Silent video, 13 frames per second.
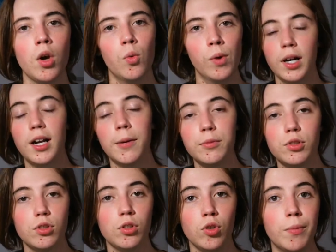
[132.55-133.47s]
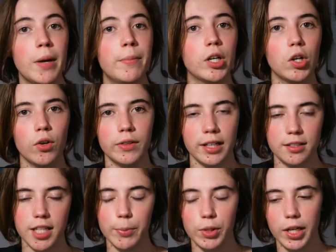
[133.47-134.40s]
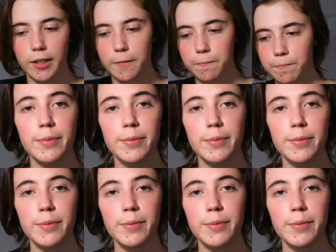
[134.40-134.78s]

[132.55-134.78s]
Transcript: when it comes to your memory on that subject.